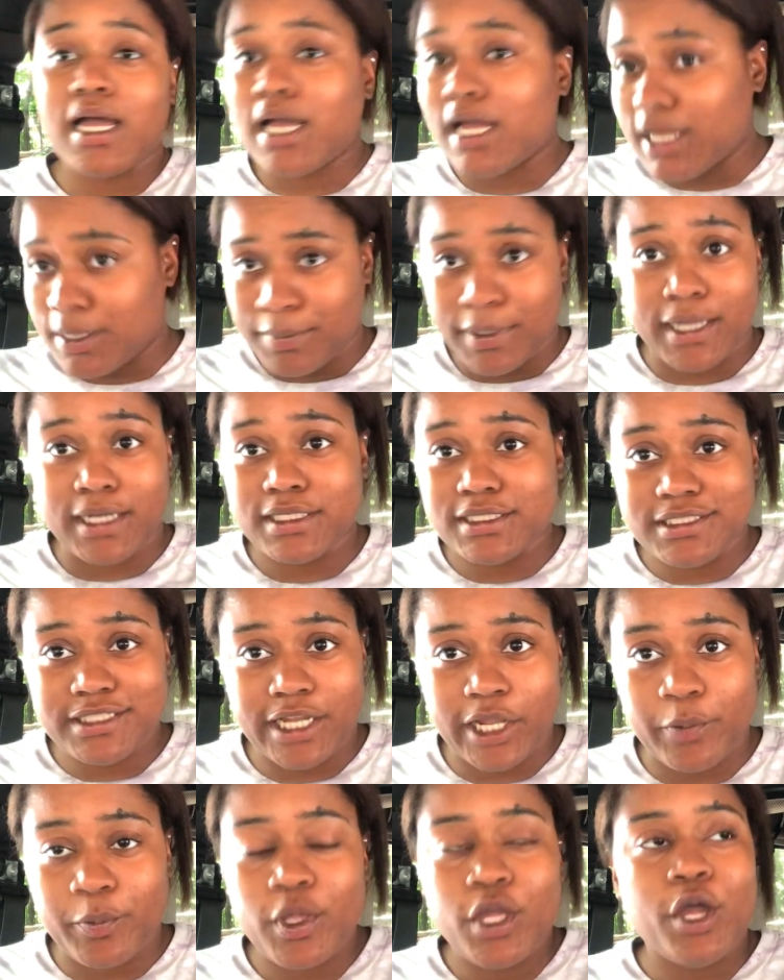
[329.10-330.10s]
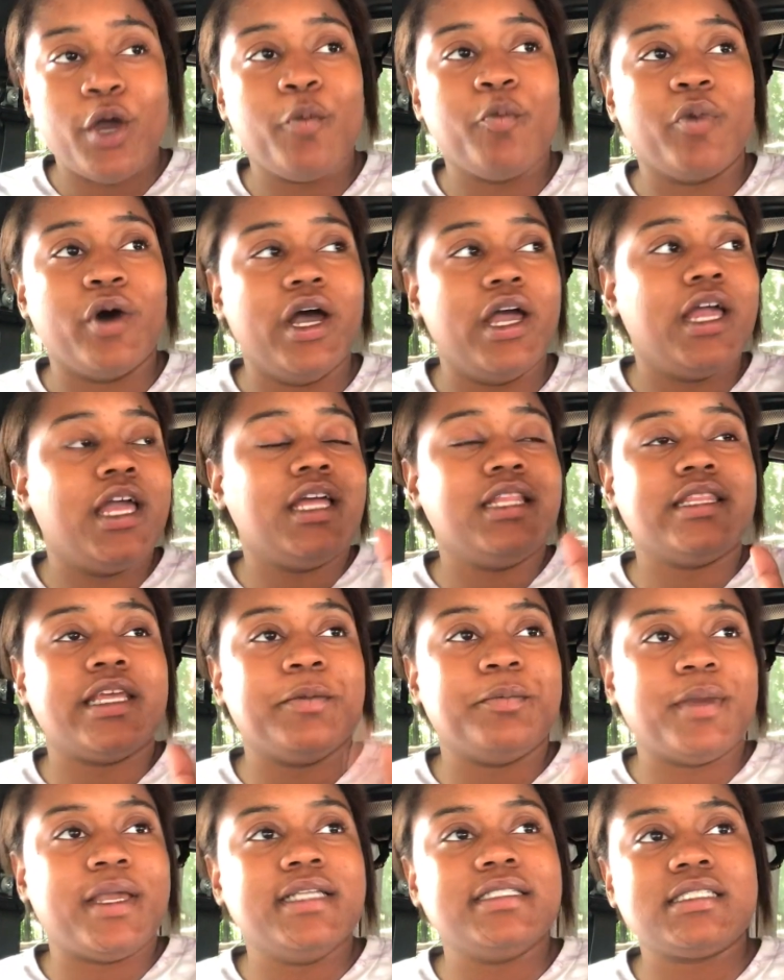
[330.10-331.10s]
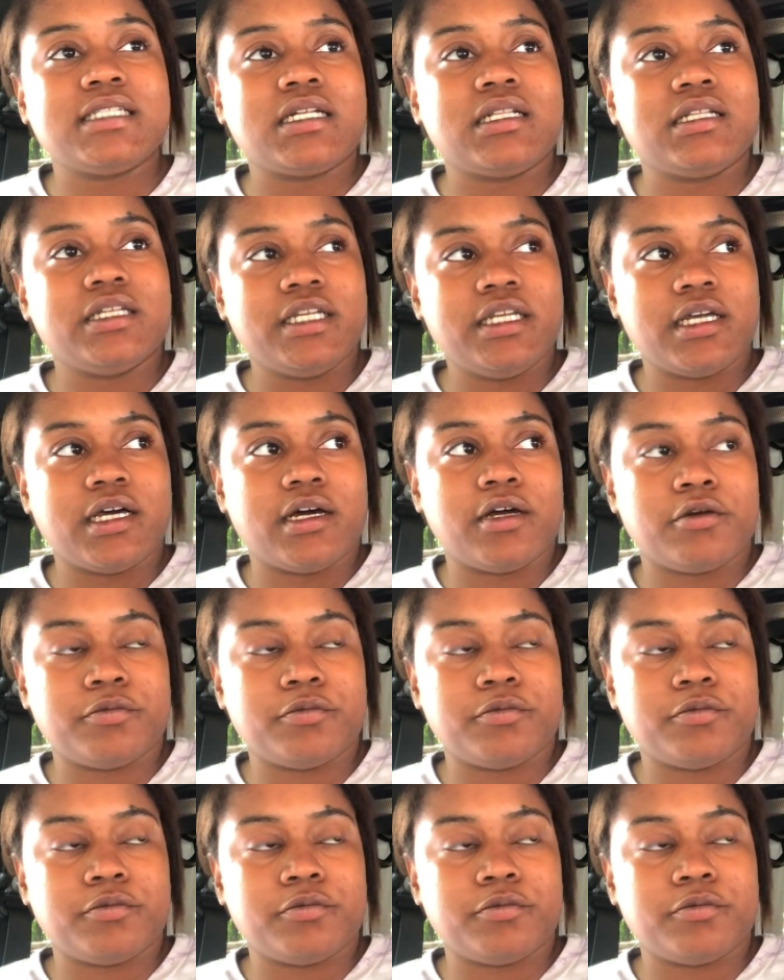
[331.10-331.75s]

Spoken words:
I'm out of shape, but they basically